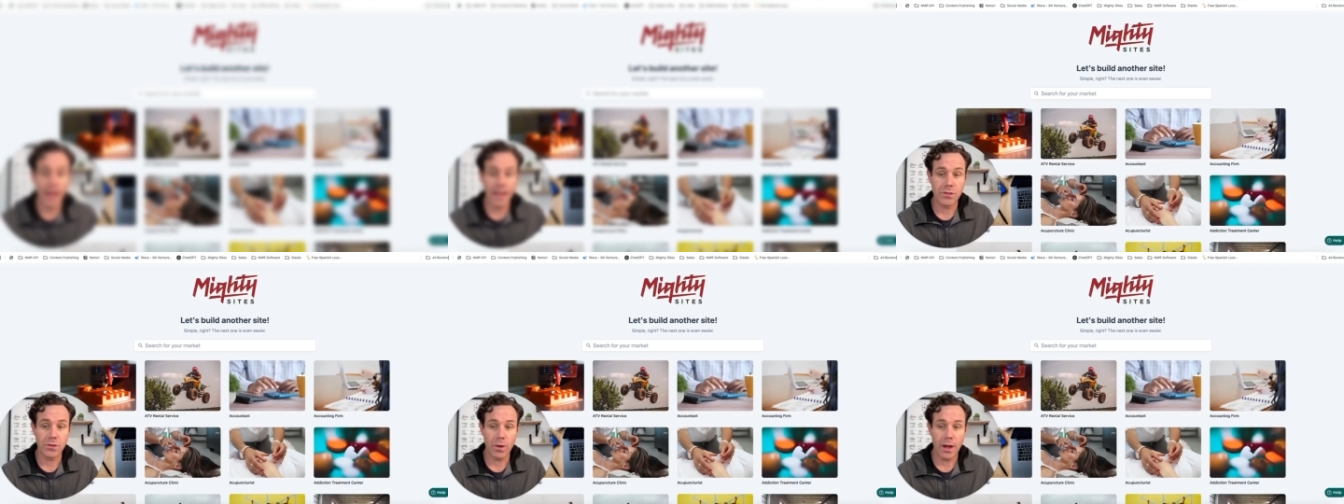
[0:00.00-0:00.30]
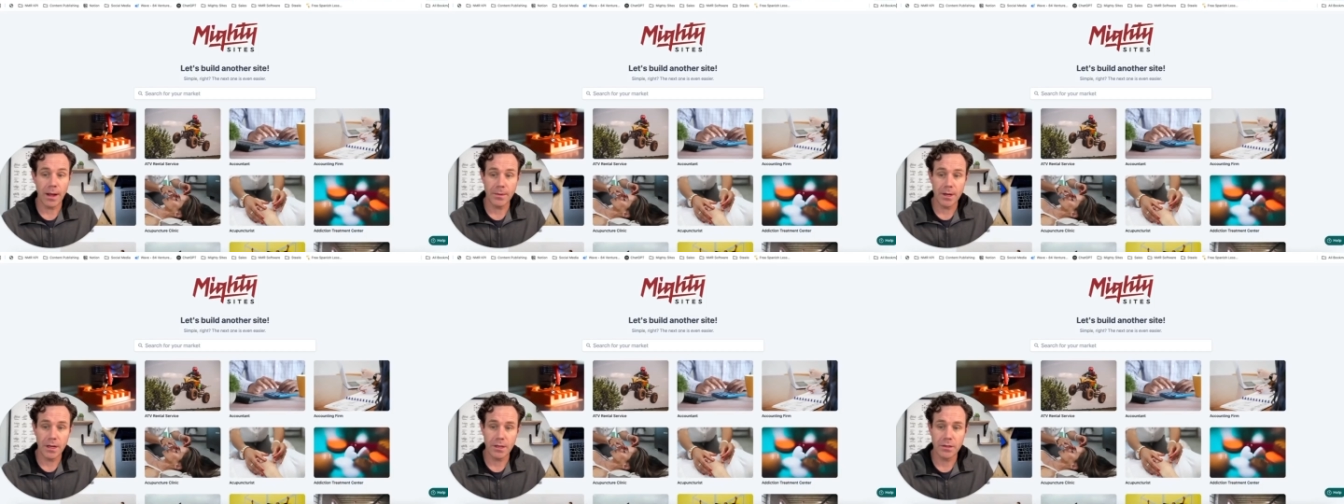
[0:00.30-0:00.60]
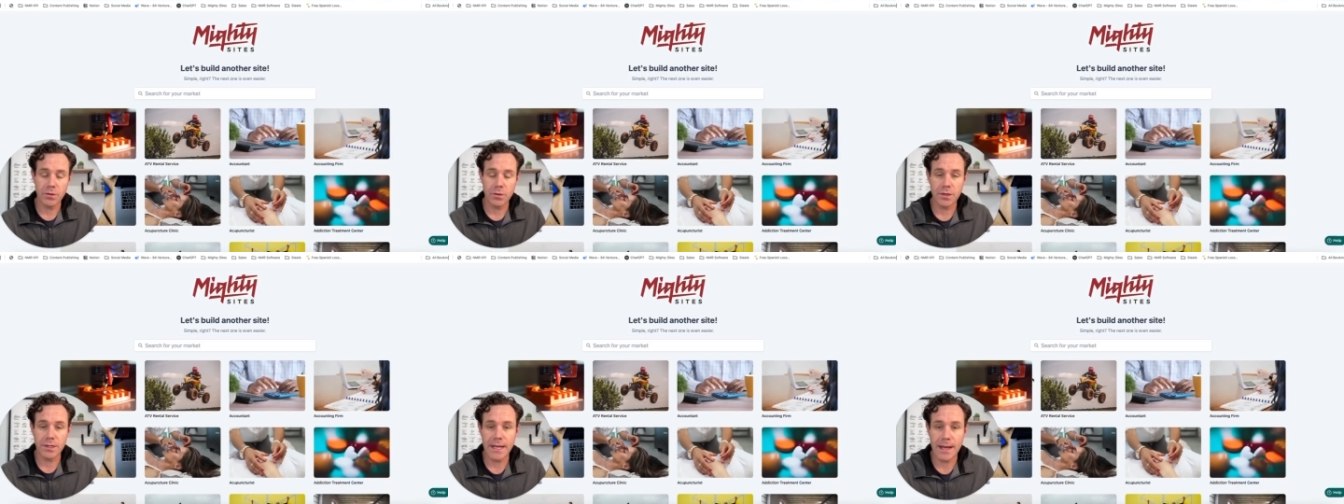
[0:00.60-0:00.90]
I'm going to
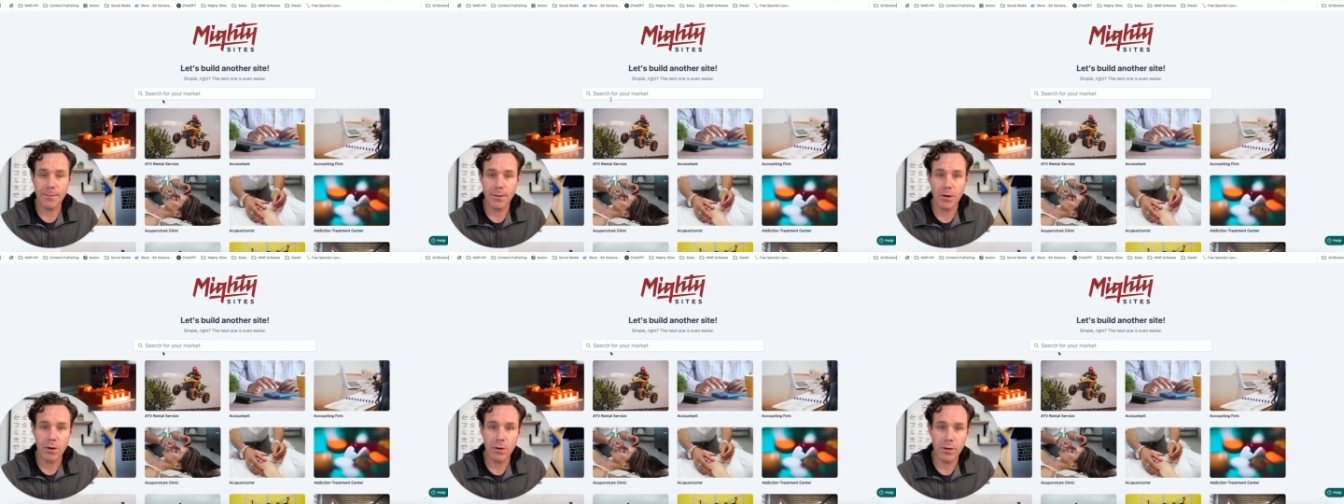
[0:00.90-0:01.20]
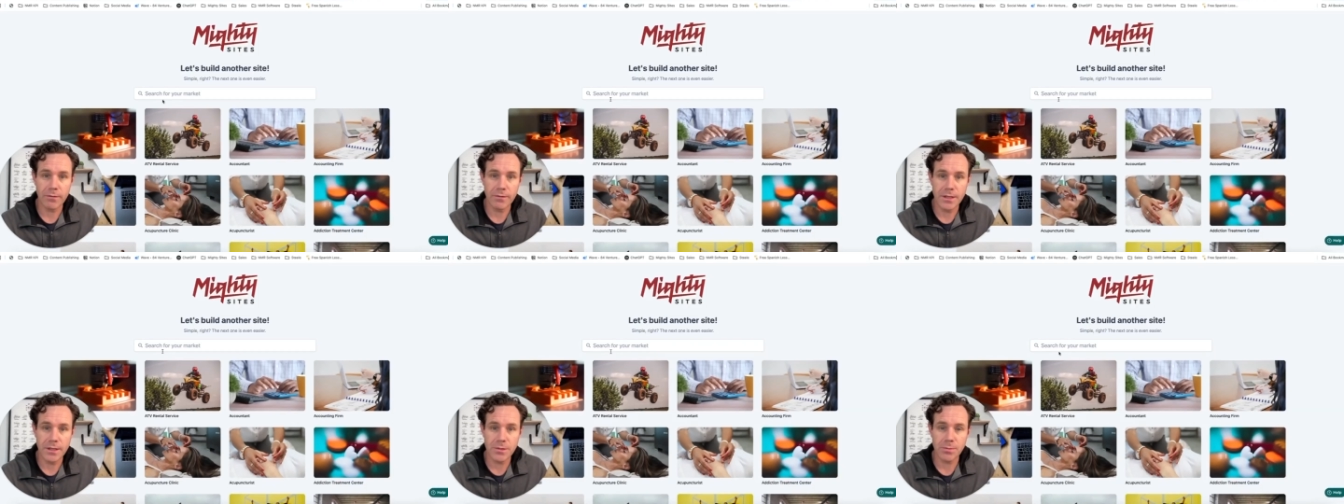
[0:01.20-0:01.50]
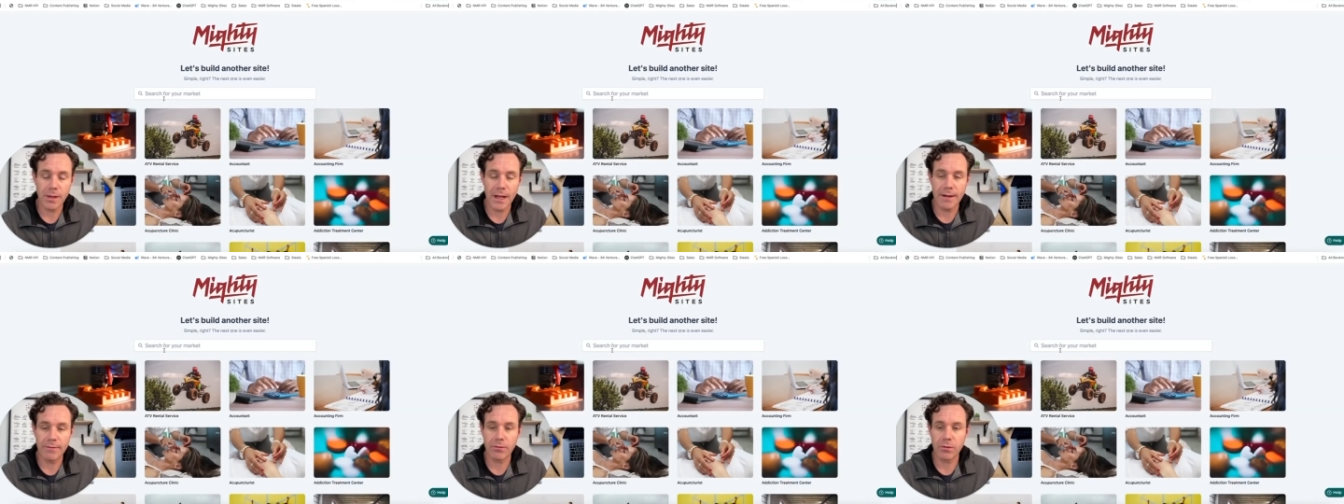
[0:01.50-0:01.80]
do a demo of each
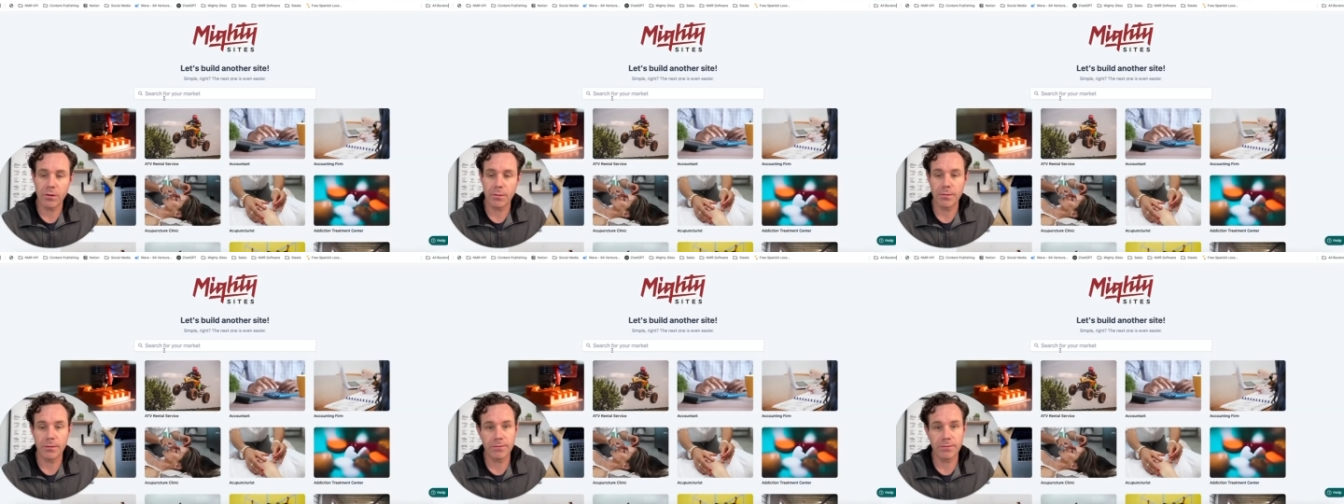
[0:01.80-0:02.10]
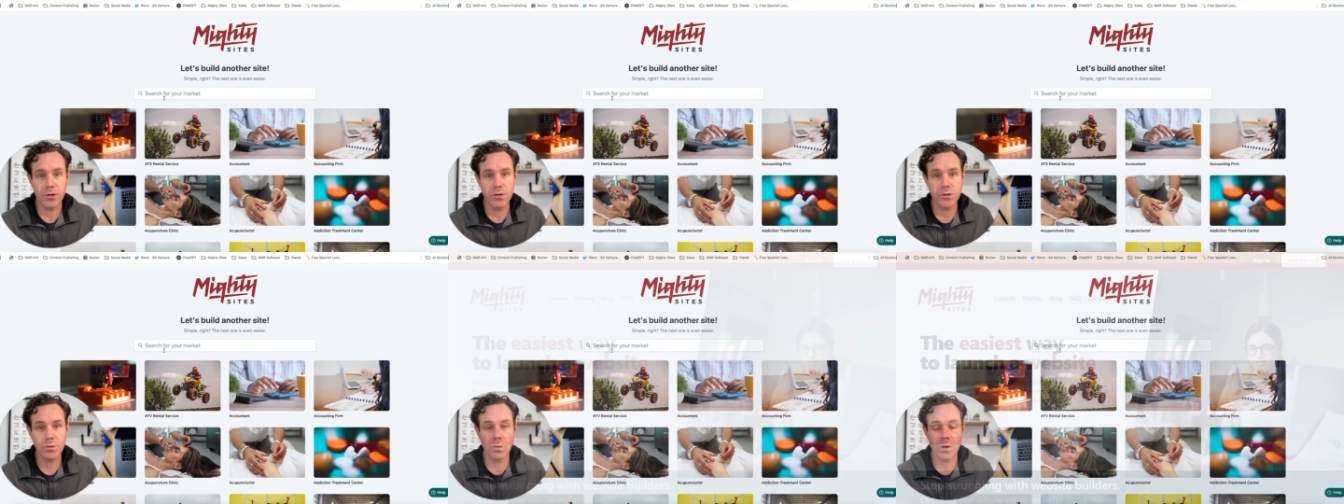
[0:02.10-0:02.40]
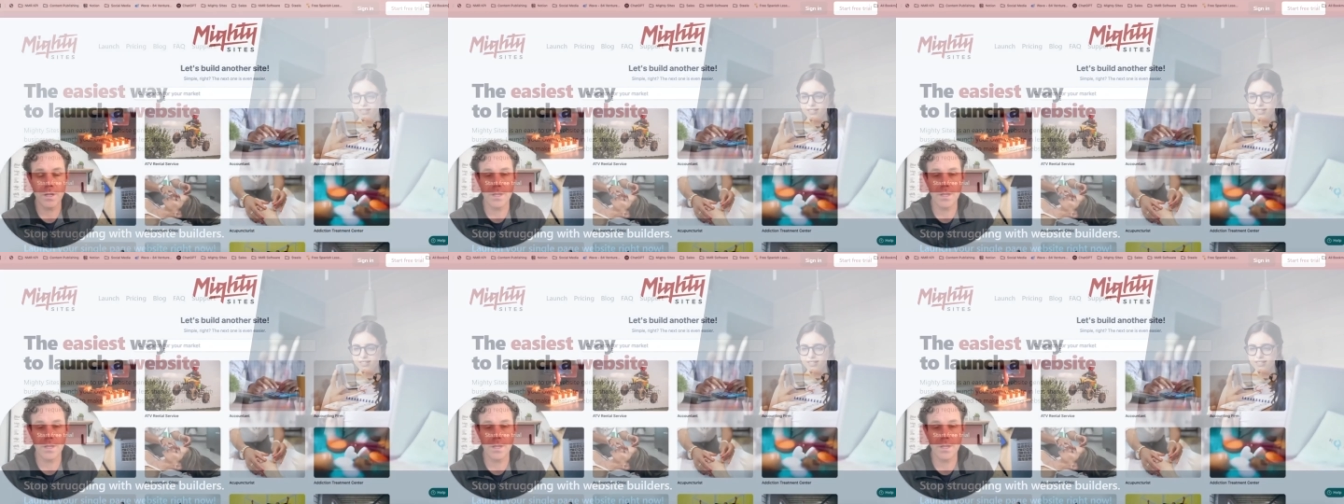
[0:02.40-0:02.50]
platform. The first one that